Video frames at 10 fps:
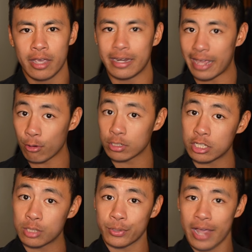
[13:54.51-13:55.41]
an
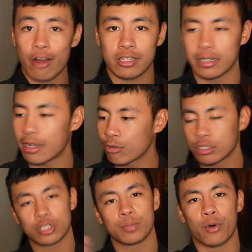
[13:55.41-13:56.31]
irresistible character, an
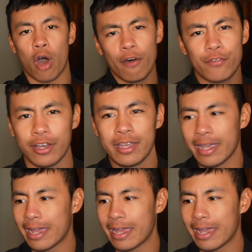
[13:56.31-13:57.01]
irresistible offer,